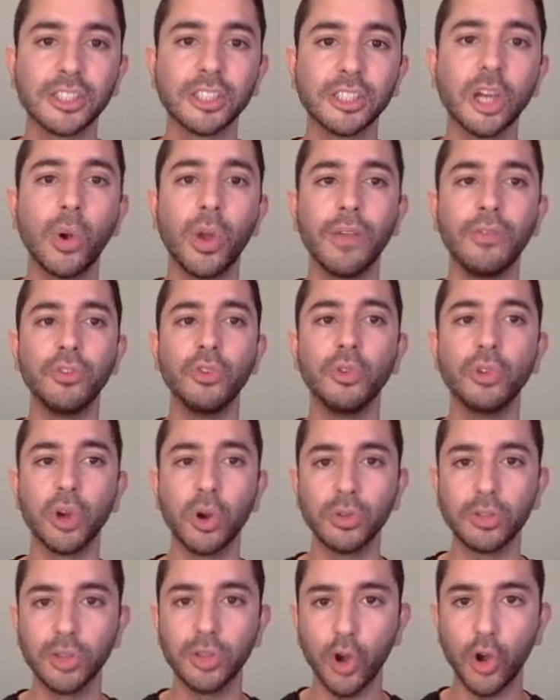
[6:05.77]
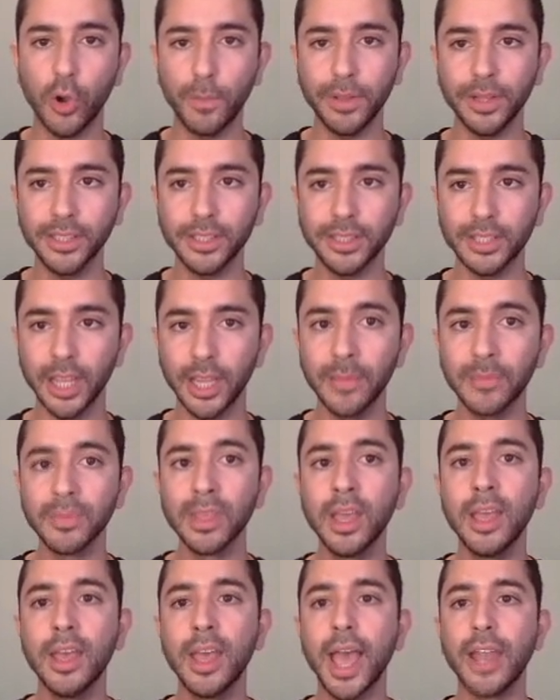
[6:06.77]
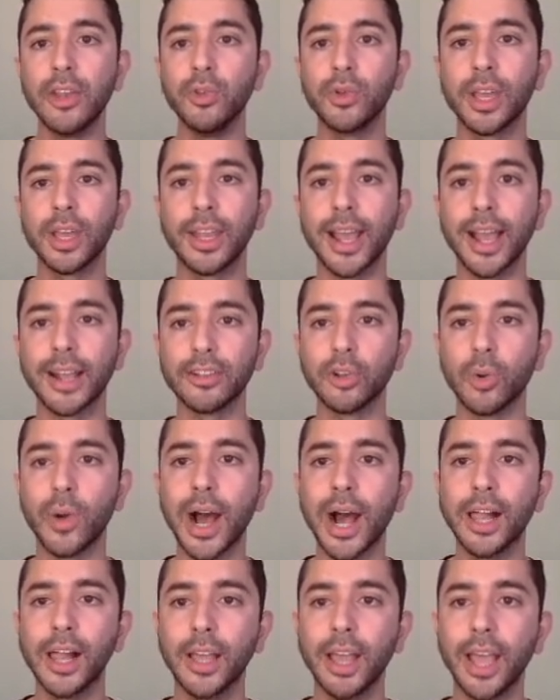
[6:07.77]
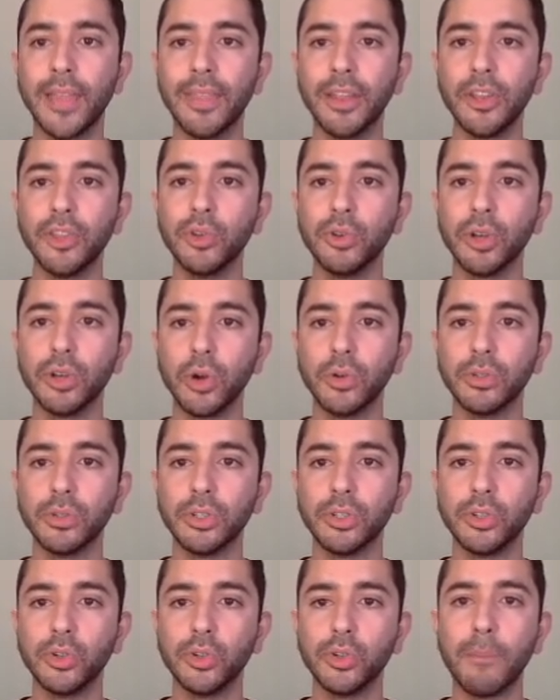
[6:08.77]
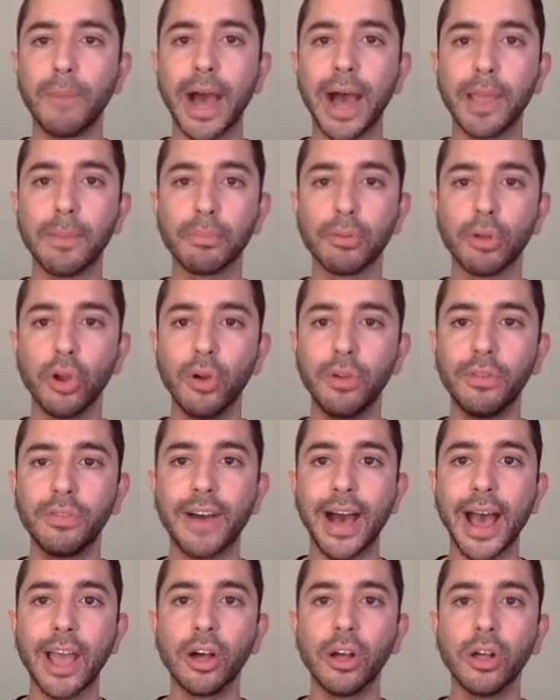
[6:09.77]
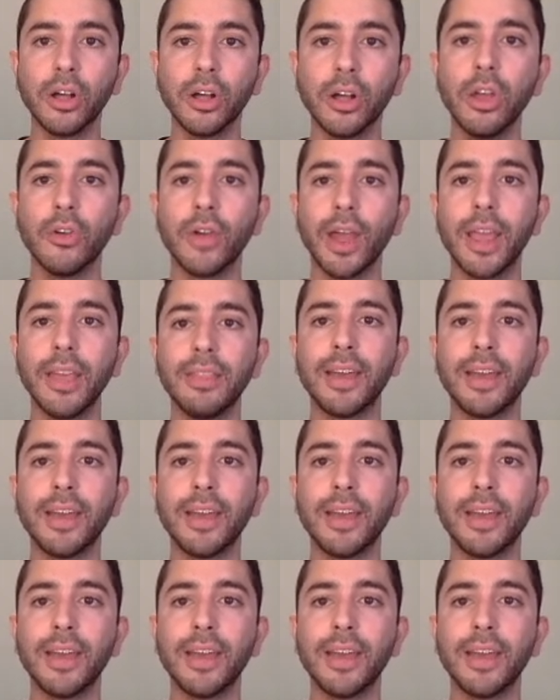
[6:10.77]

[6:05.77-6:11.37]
So if you go to OpenSea and you connect your wallet and then you go to my profile, right,